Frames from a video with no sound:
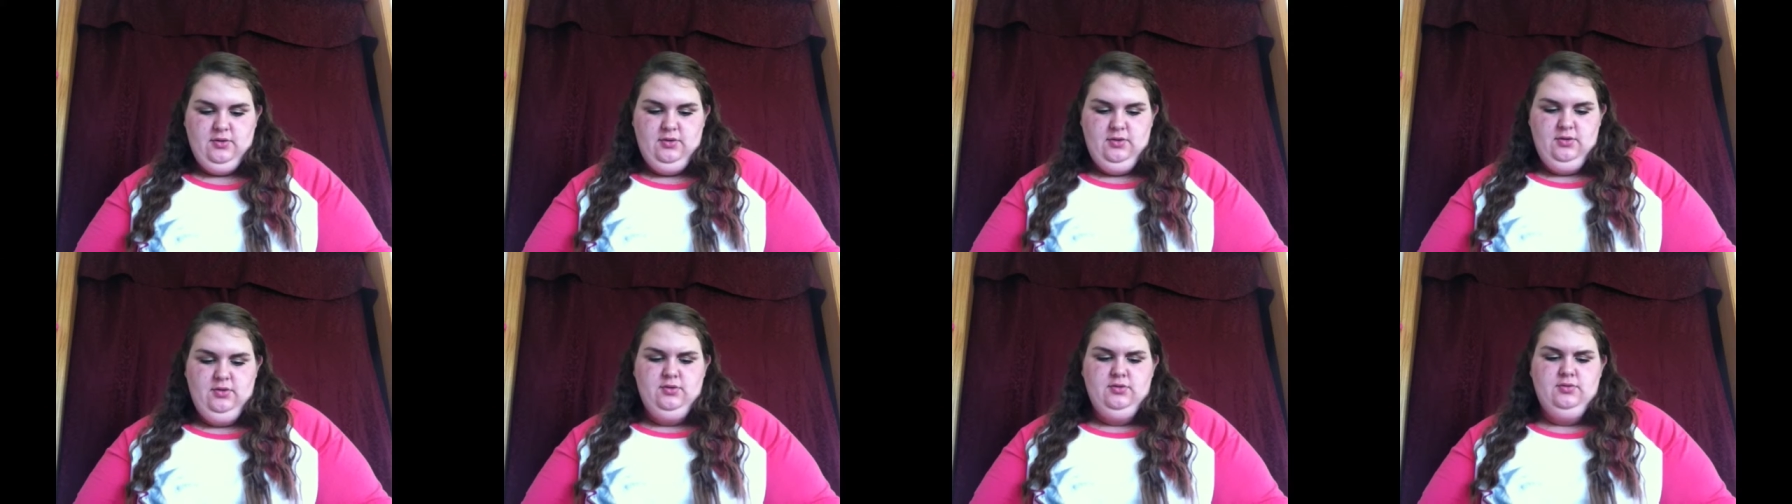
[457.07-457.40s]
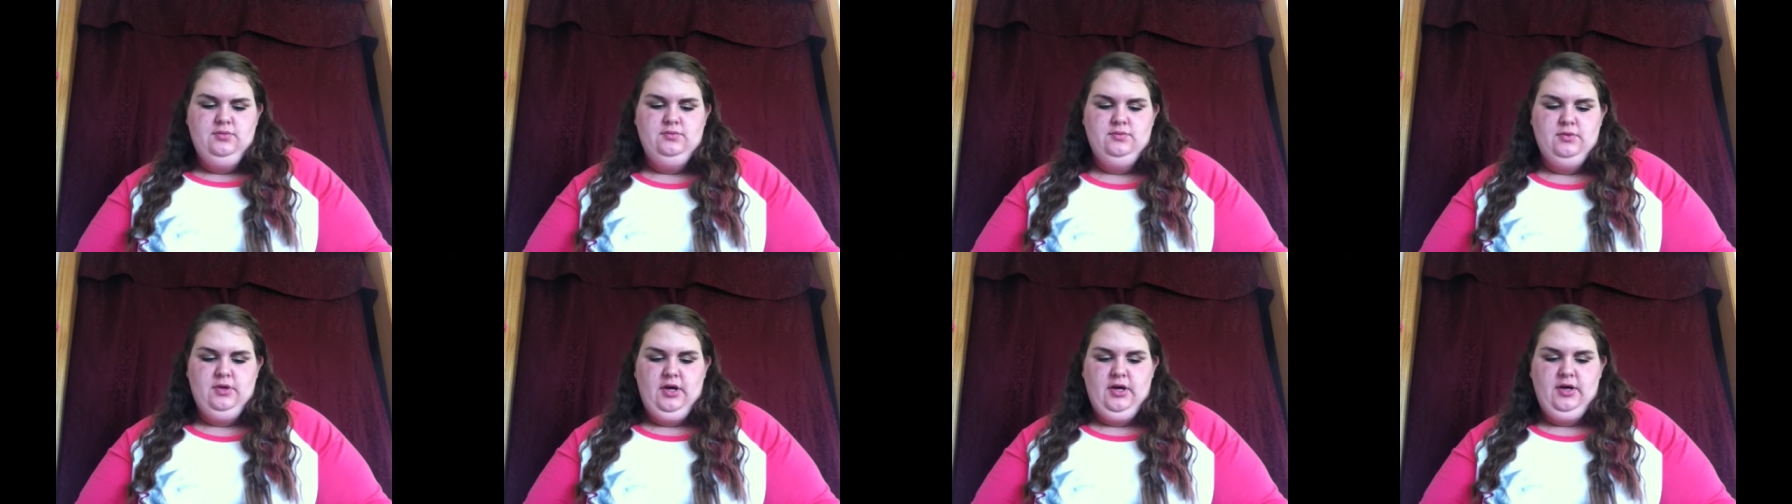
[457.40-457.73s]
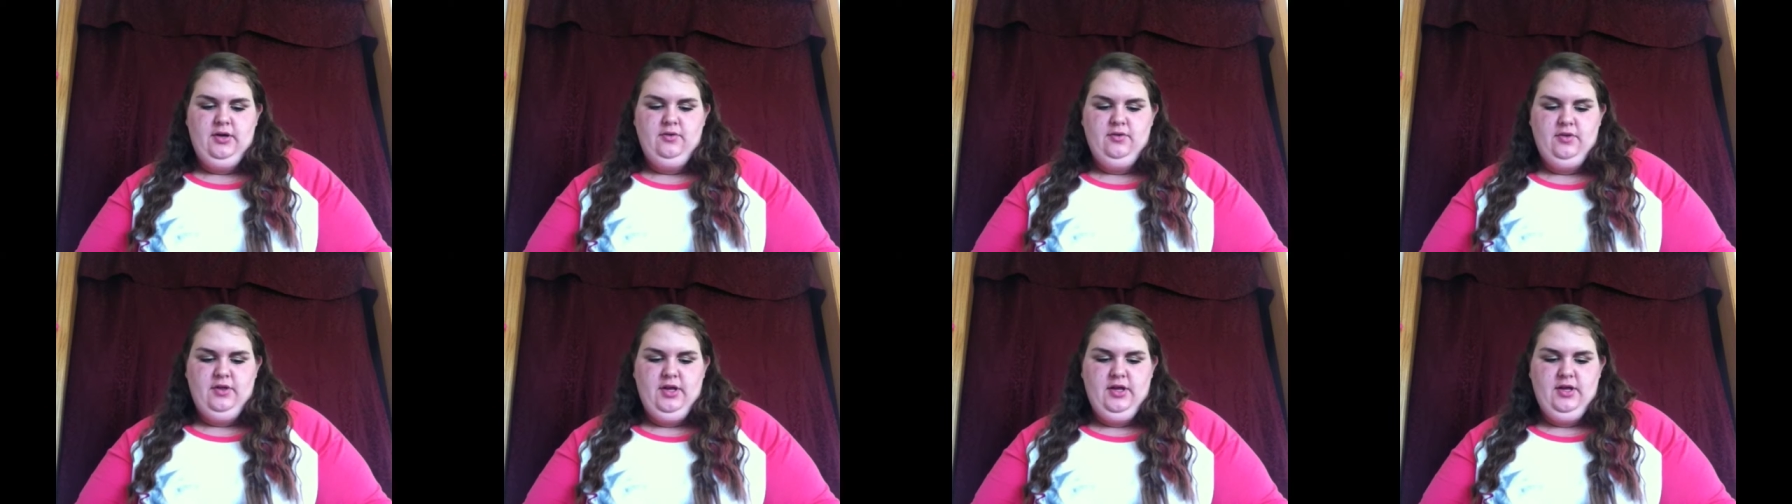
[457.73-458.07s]
I
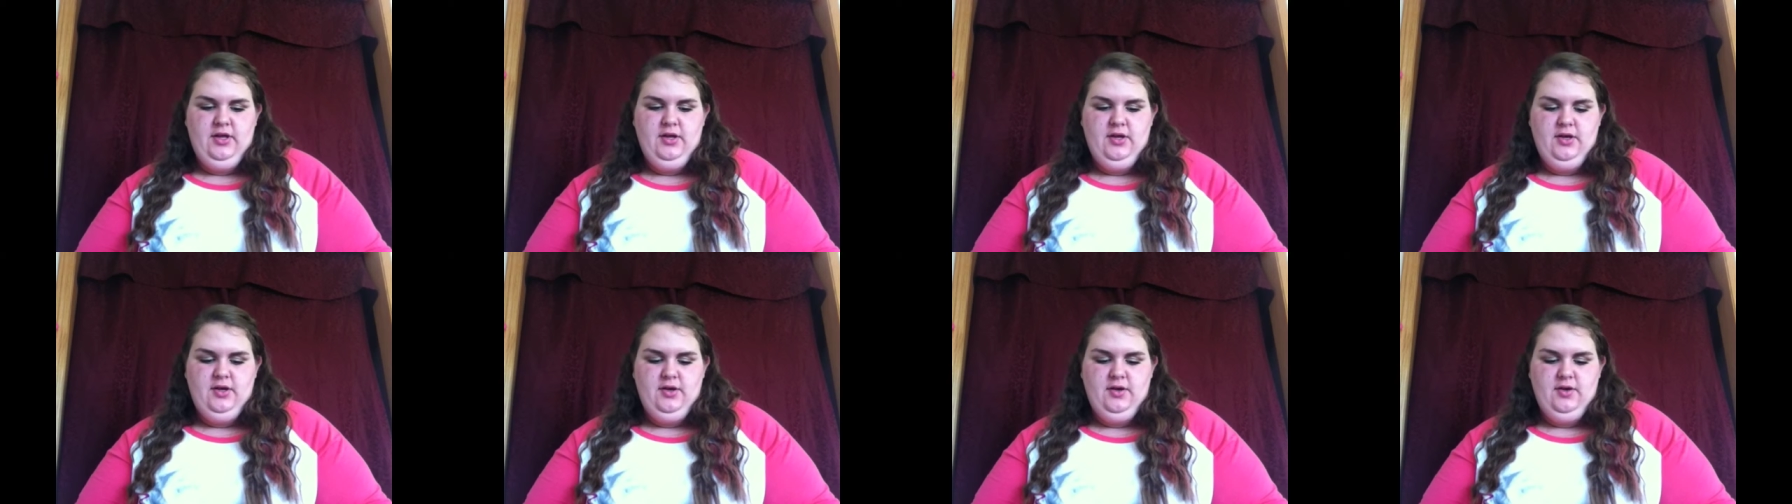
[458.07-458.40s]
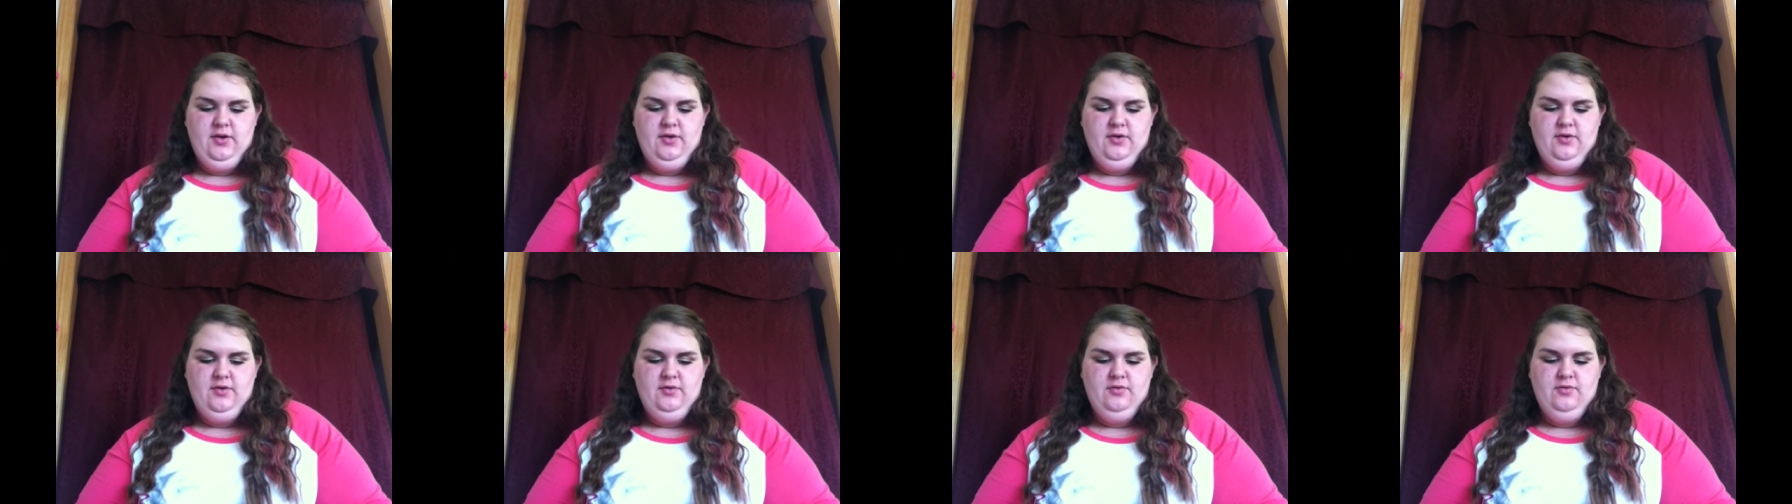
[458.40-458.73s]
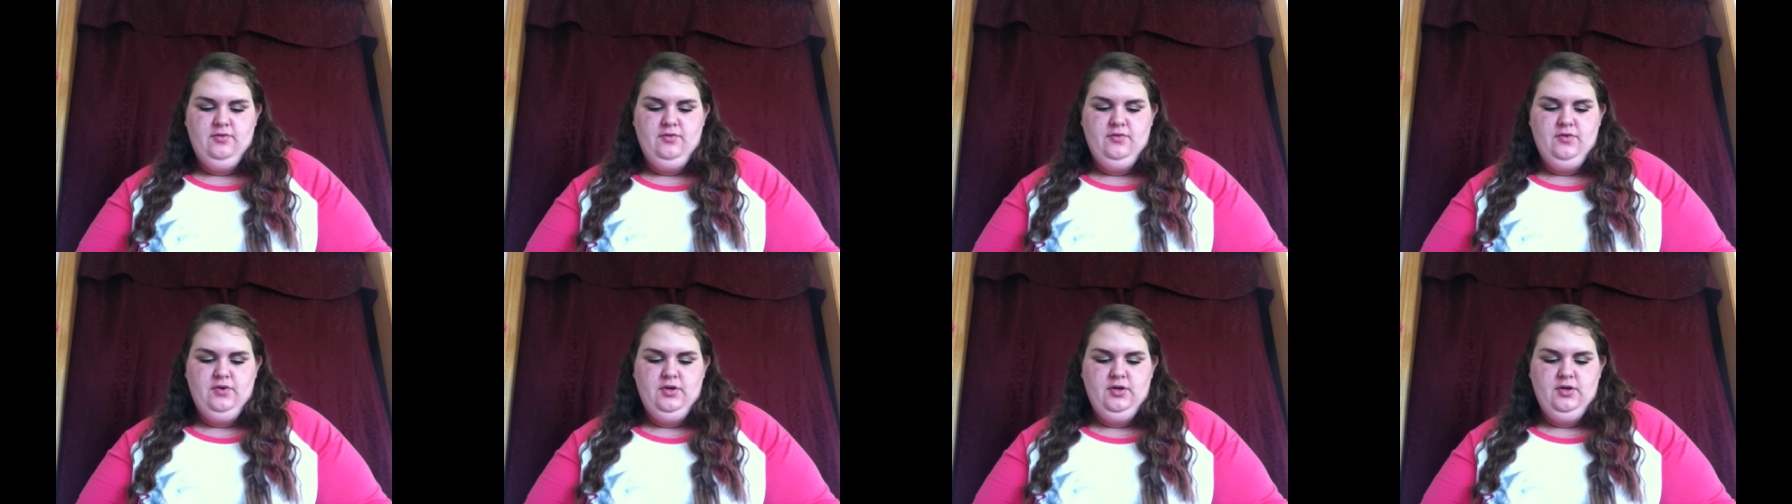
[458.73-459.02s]
only have